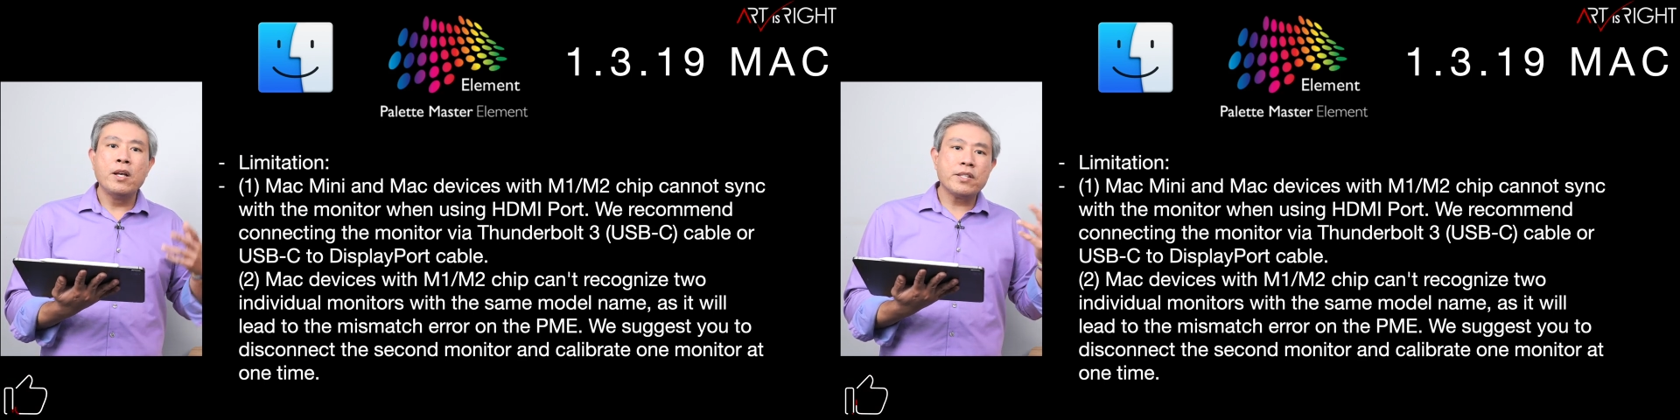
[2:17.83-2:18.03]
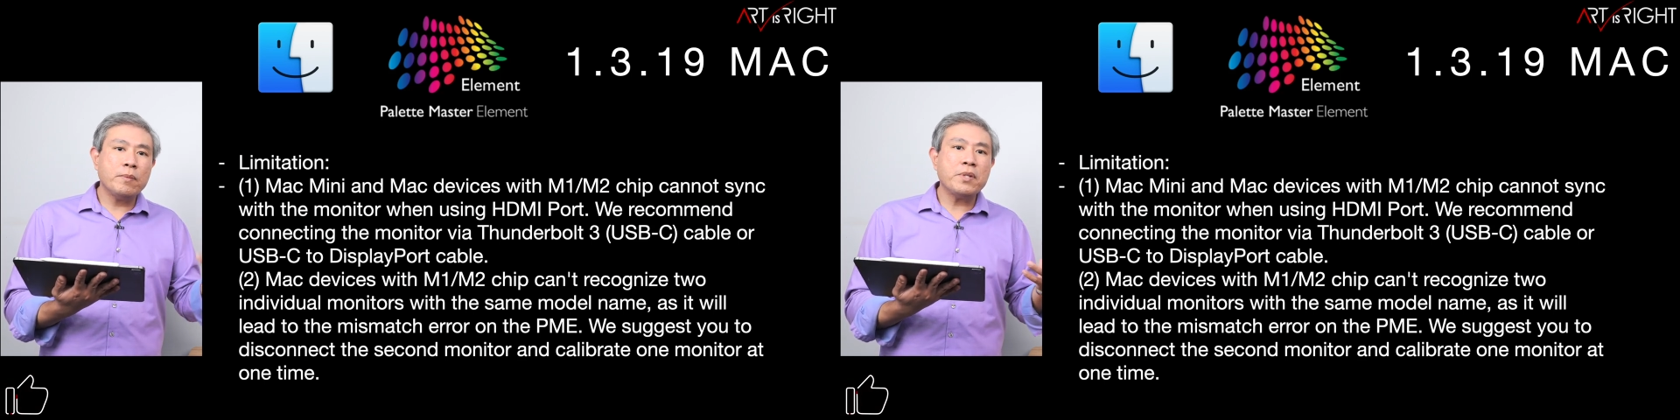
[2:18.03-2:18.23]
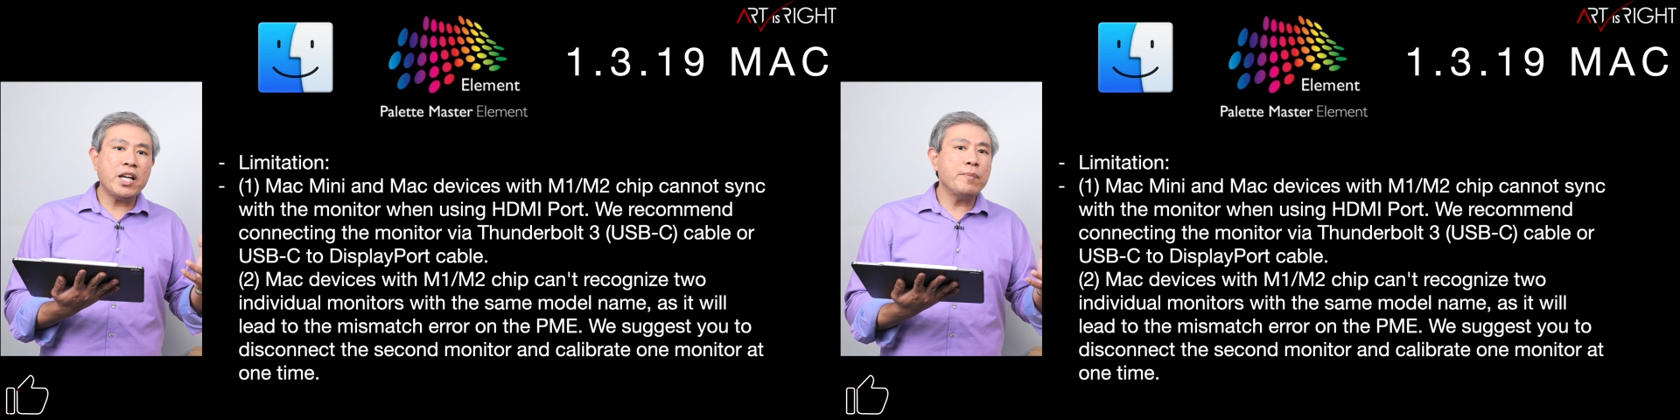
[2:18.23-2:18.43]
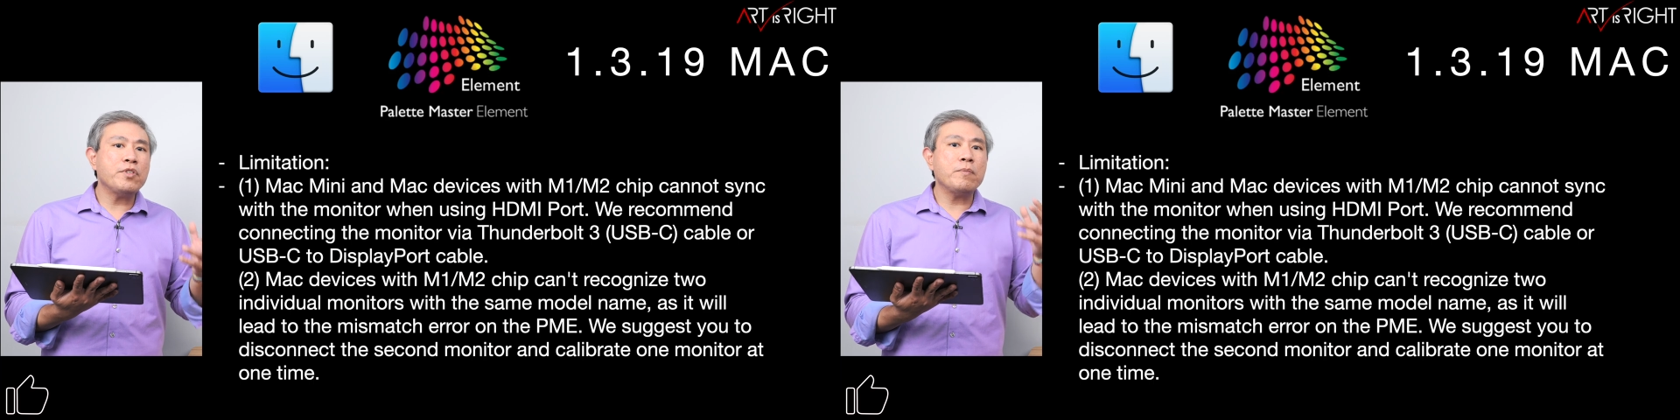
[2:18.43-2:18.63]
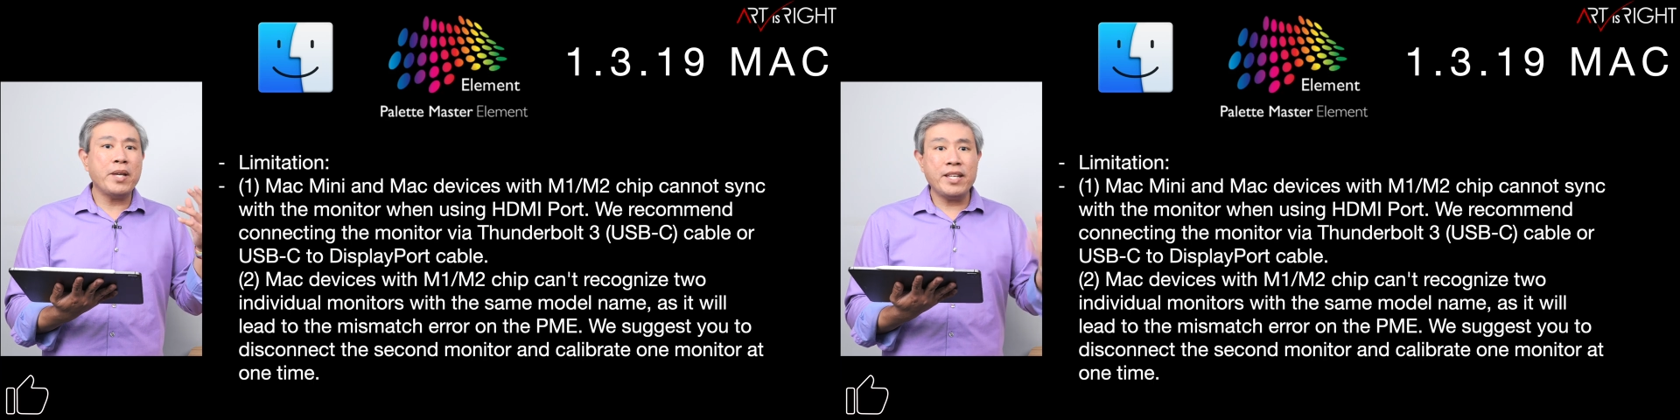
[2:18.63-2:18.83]

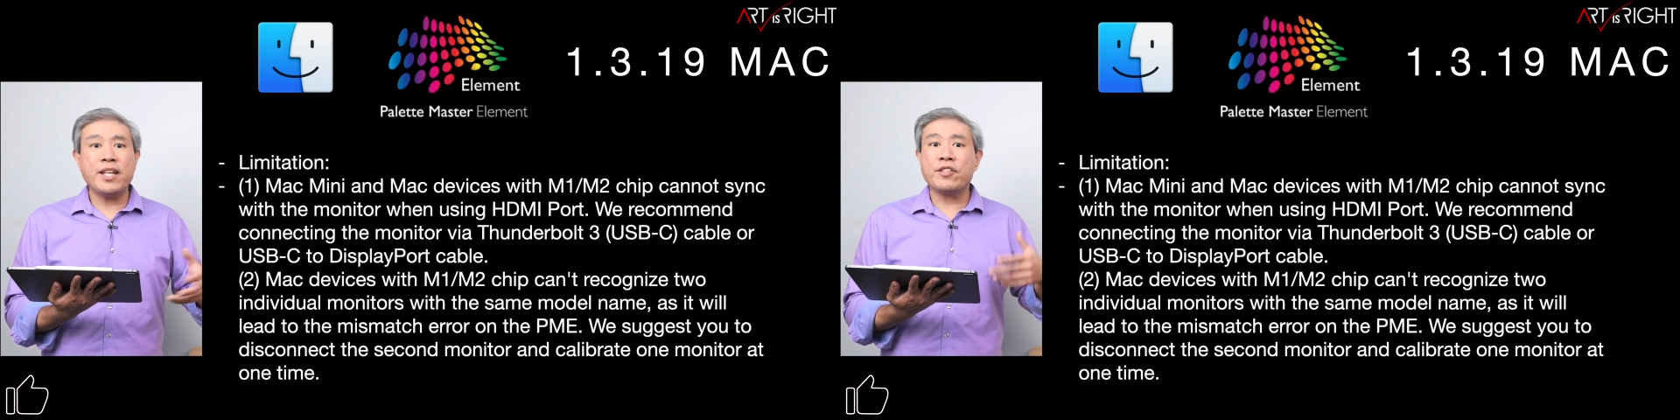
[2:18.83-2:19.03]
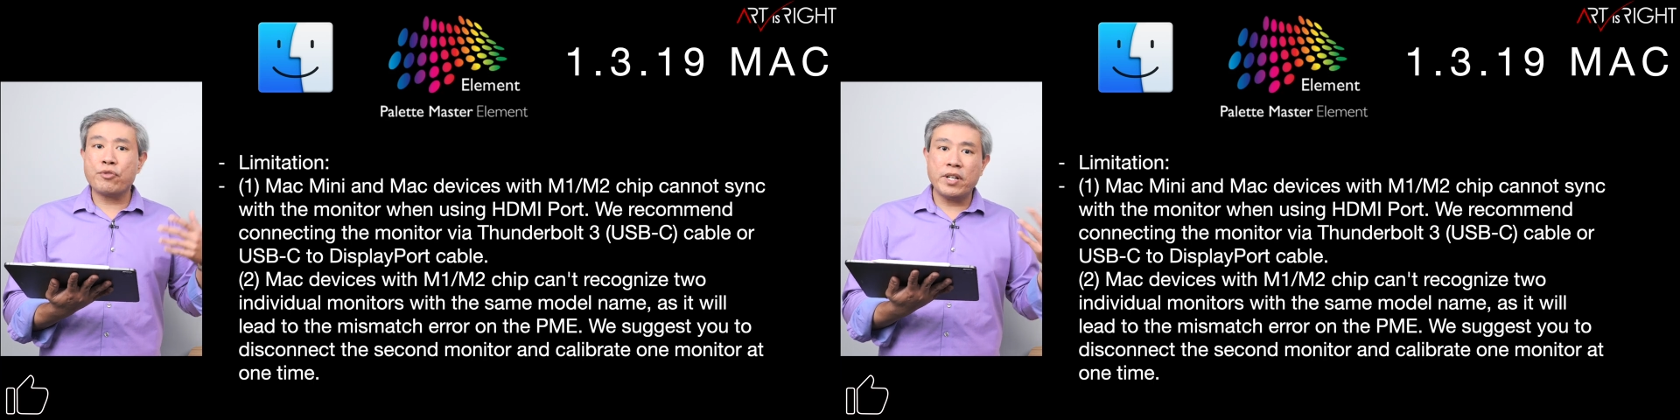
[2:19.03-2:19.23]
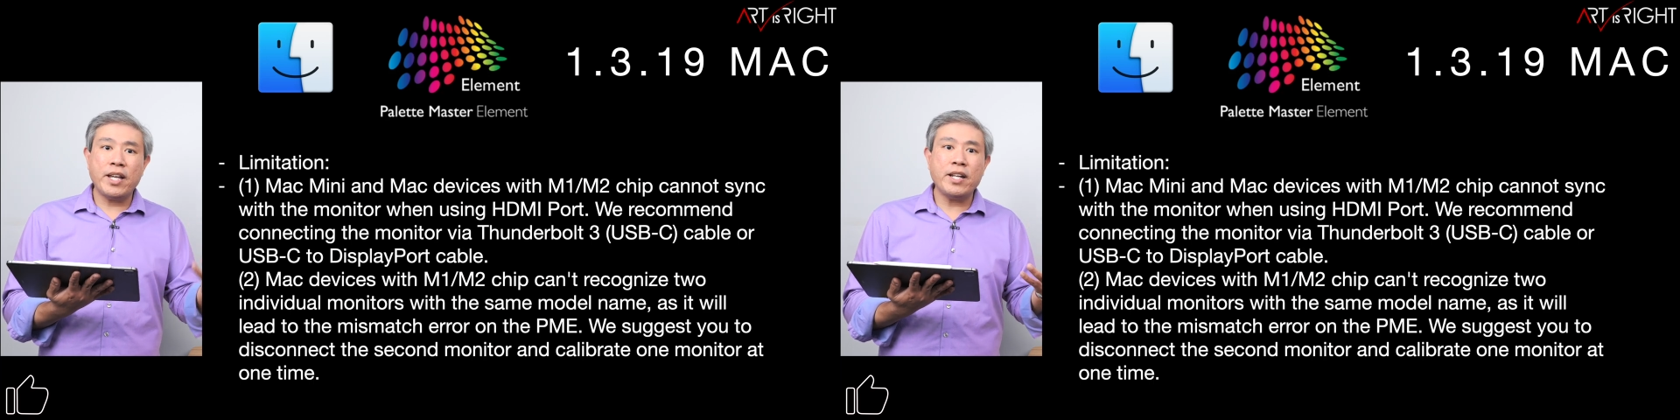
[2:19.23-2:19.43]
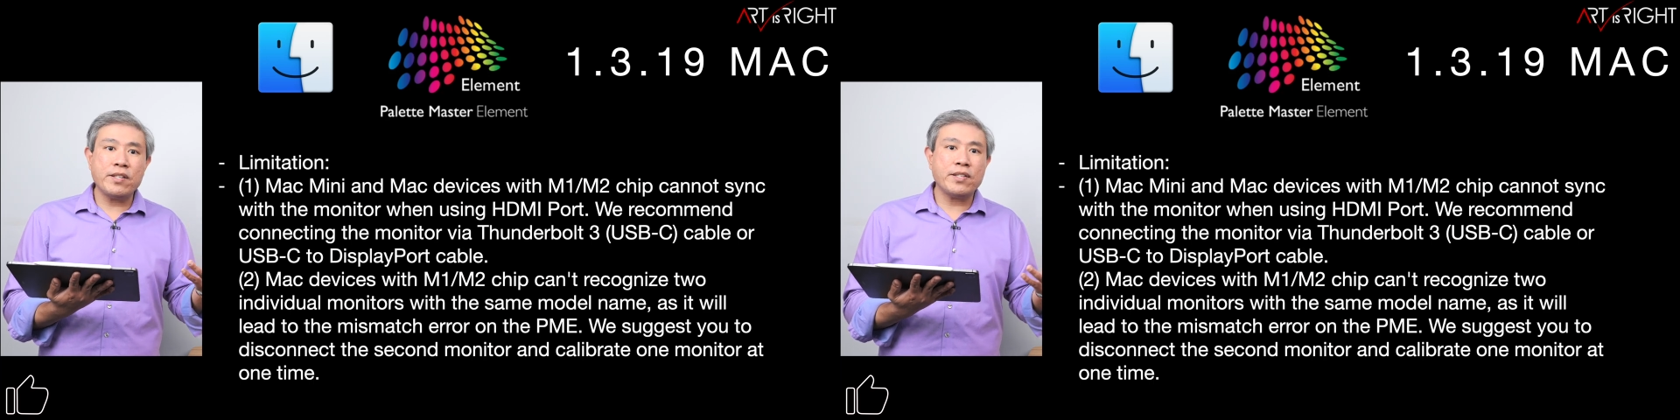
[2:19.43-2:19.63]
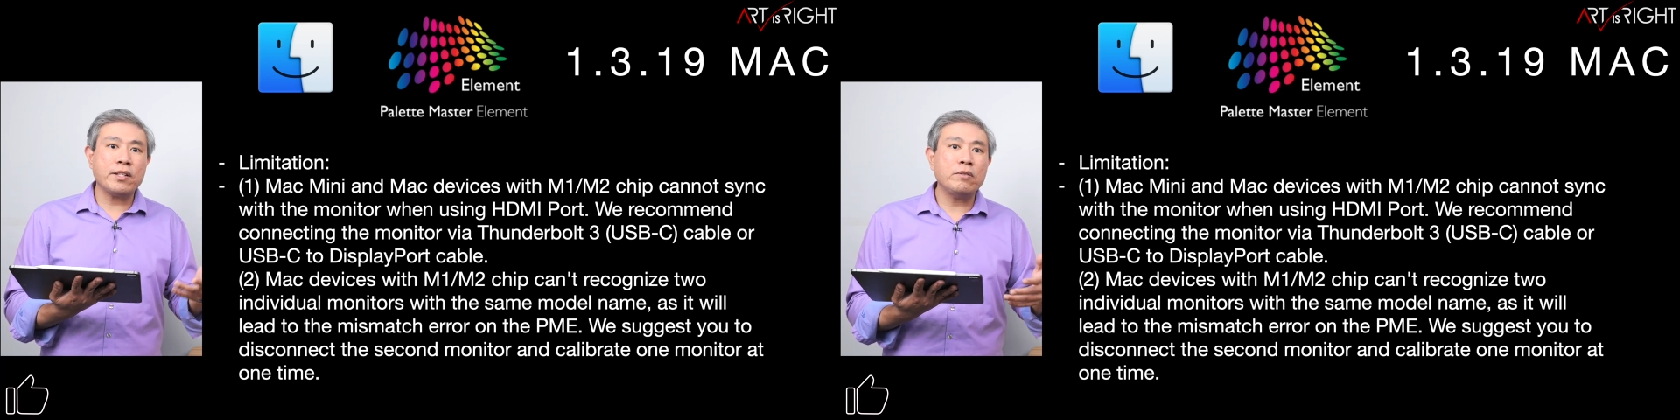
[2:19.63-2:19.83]
sometimes you may get
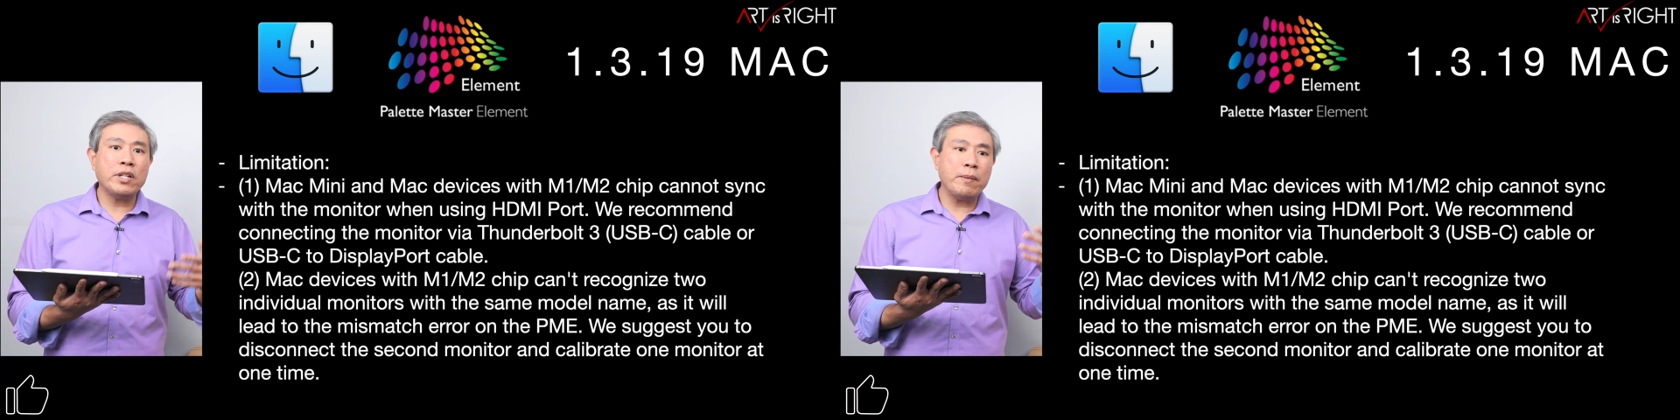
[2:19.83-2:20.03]
truncated signal.